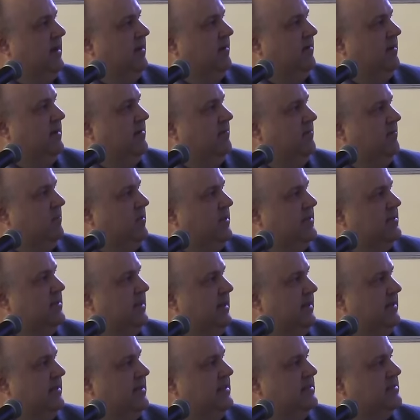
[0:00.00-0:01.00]
uh,
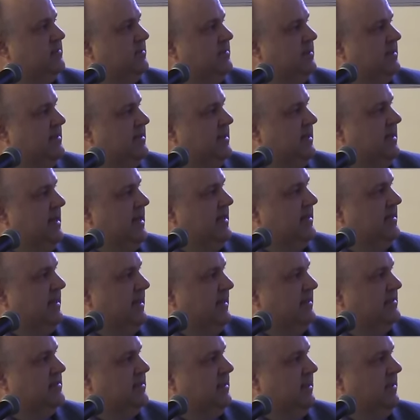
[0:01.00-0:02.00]
with at least with the DNA
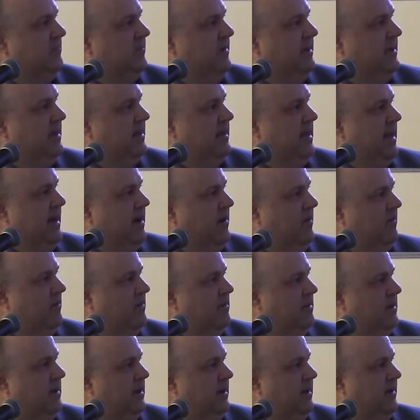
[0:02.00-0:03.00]
testing, we can
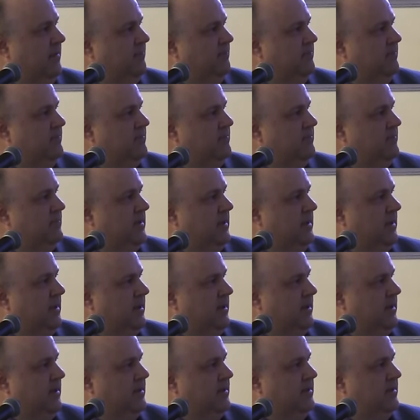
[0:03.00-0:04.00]
now um,
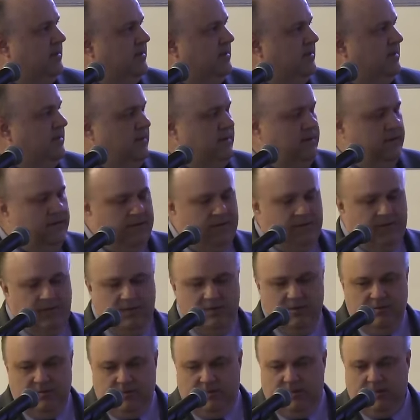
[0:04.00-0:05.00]
uh,
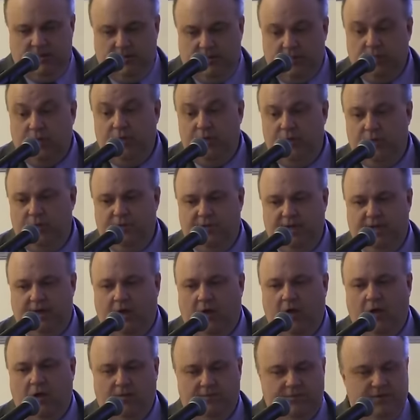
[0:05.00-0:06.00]
conclude that
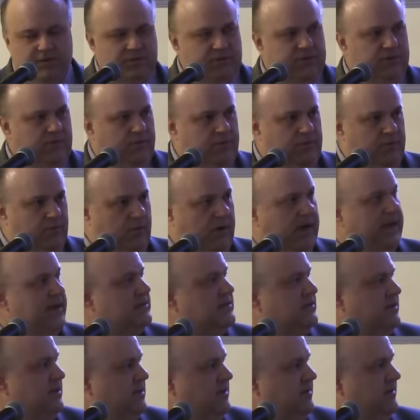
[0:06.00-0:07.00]
all of the children were
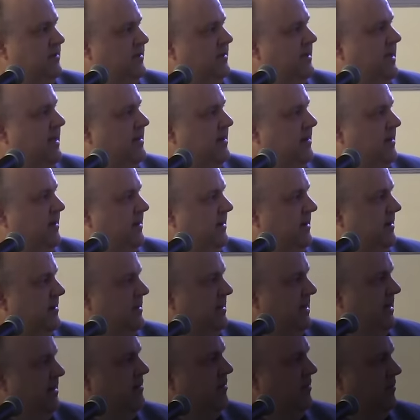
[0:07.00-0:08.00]
executed that
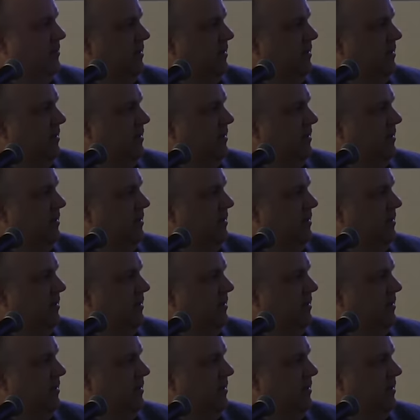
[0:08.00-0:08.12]
night, that